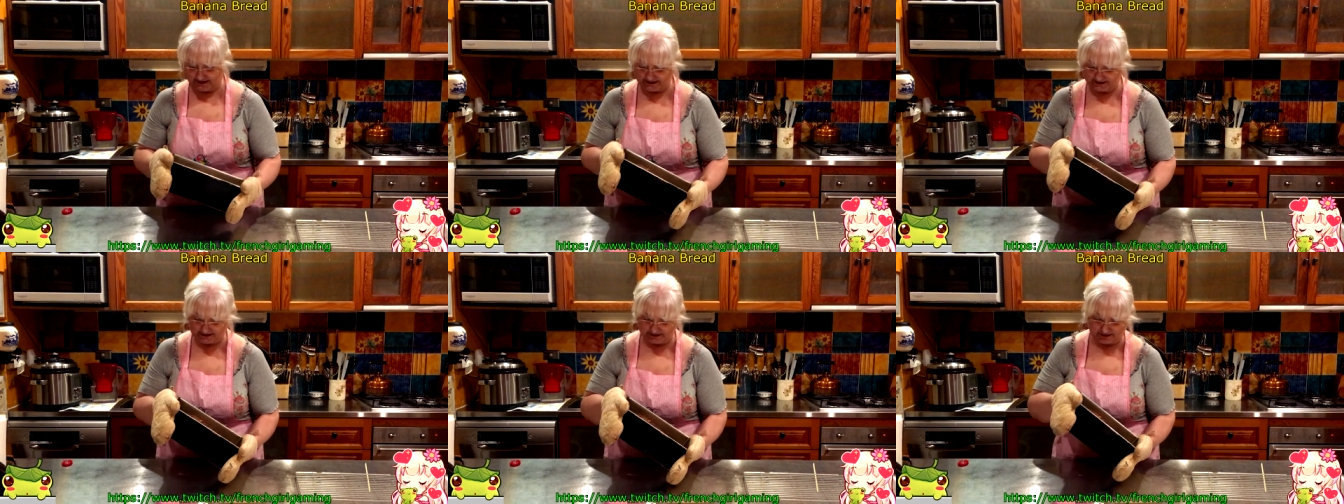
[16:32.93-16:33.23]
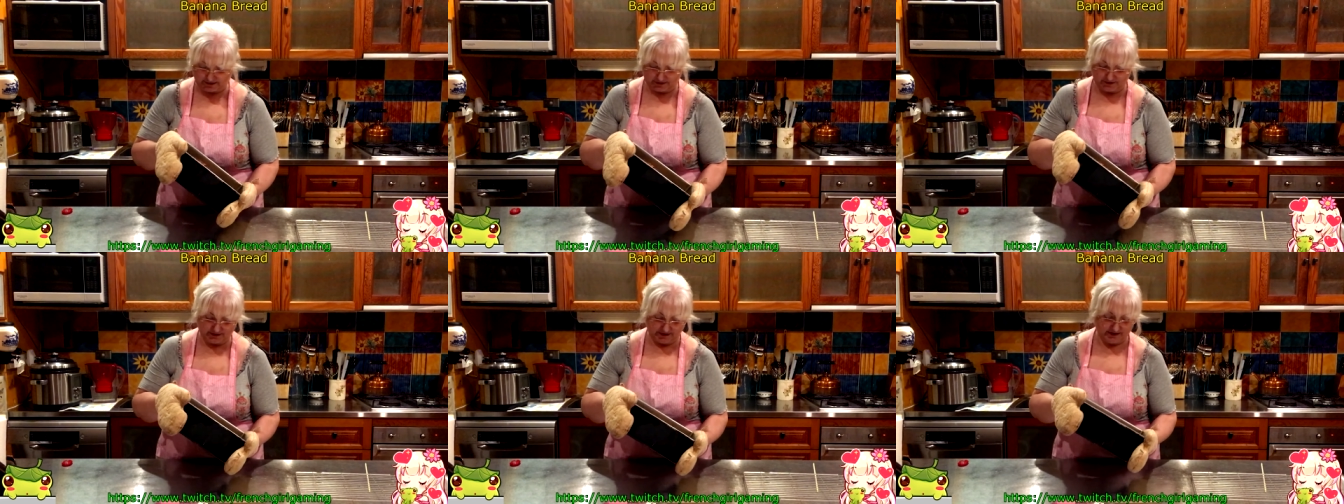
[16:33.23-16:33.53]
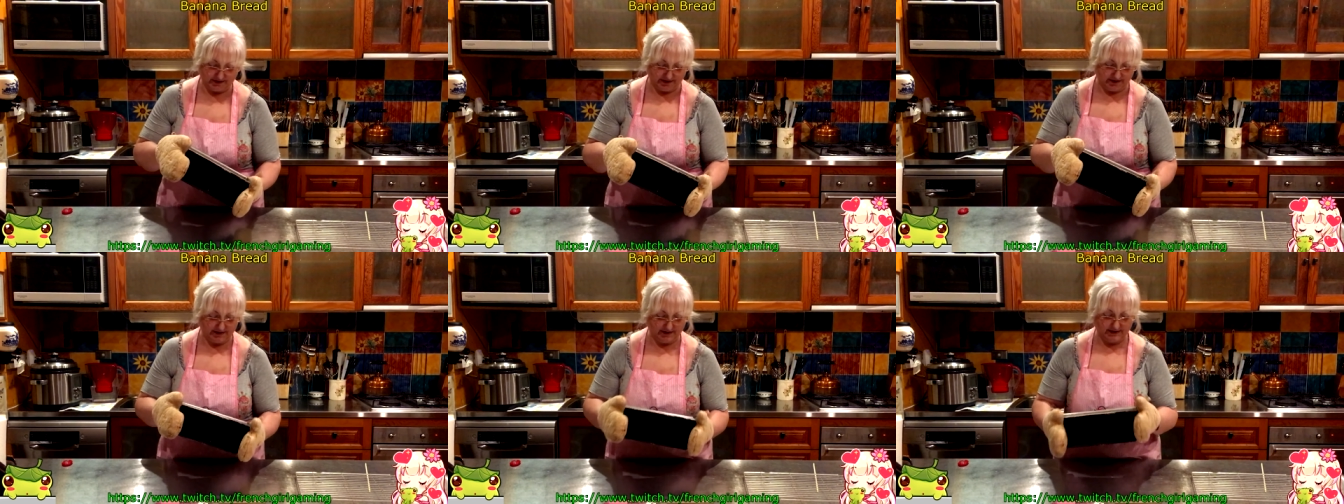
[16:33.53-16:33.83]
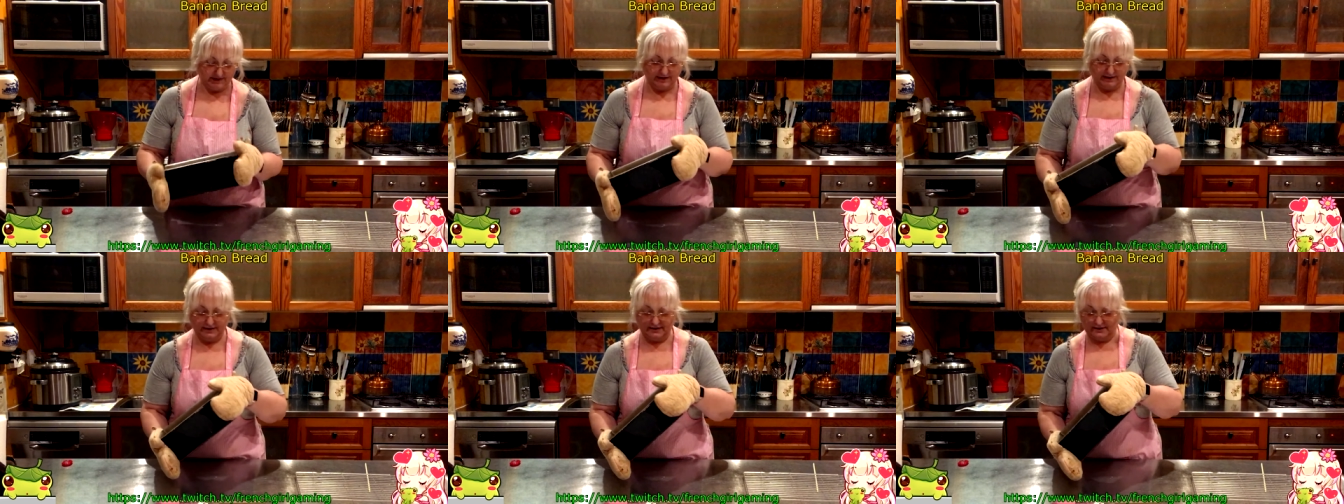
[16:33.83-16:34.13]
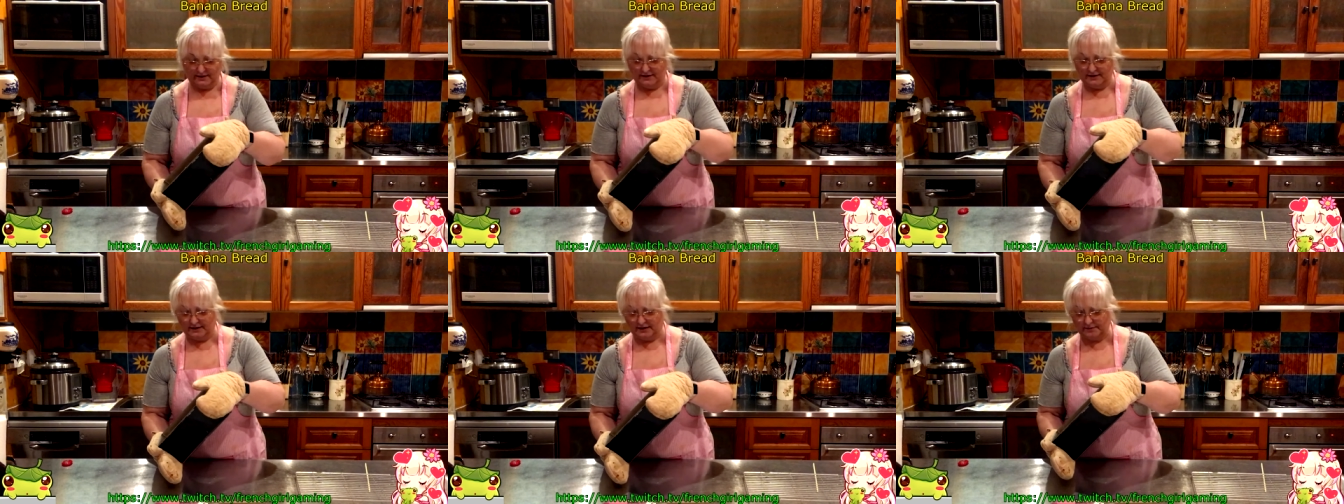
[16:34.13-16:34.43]
So
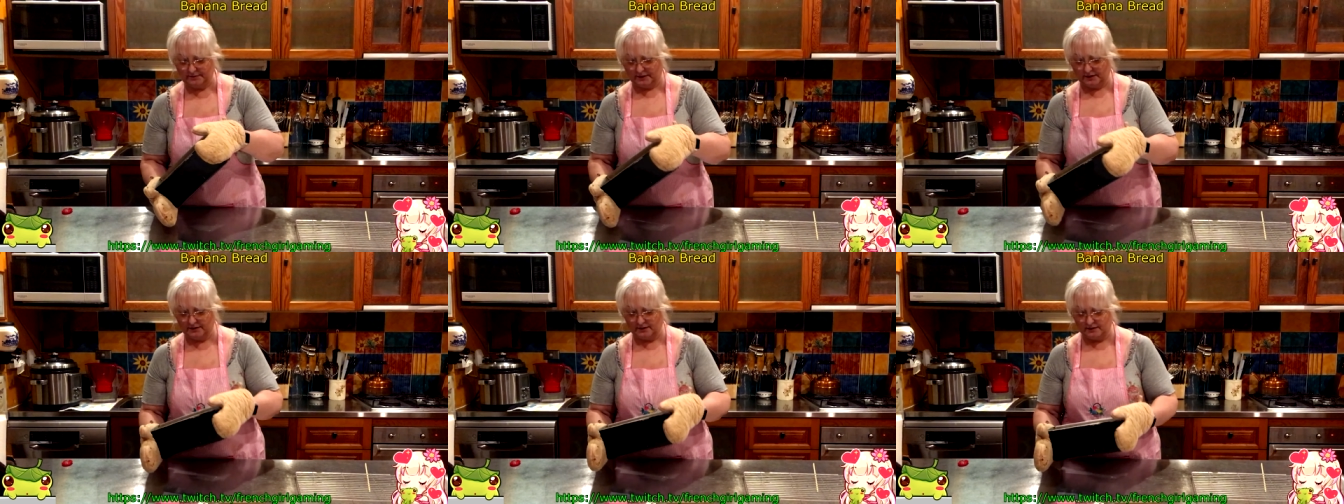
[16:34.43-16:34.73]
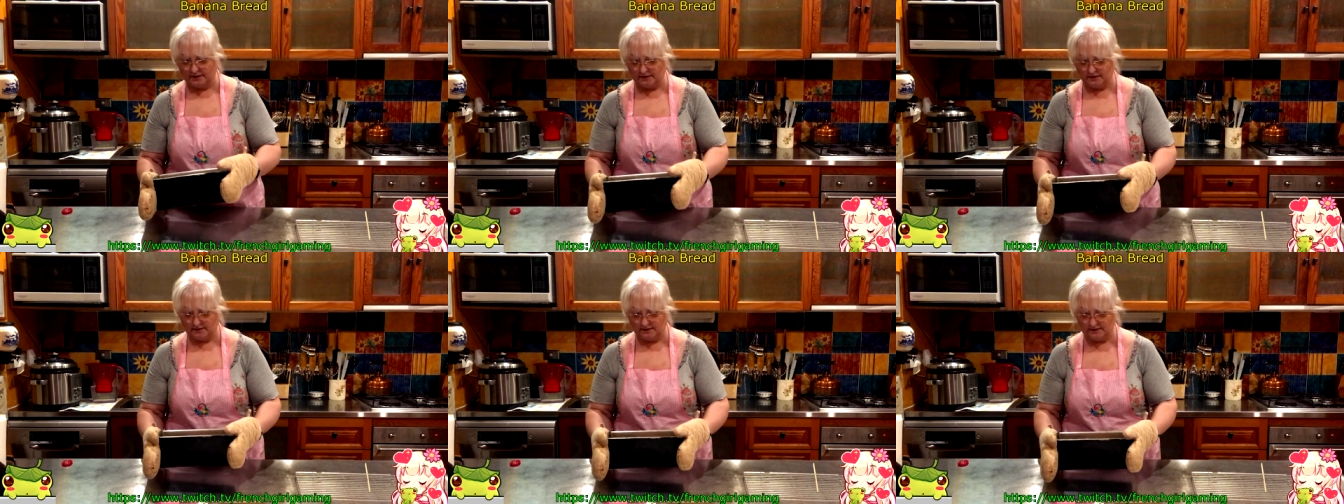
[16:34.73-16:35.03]
I'm gonna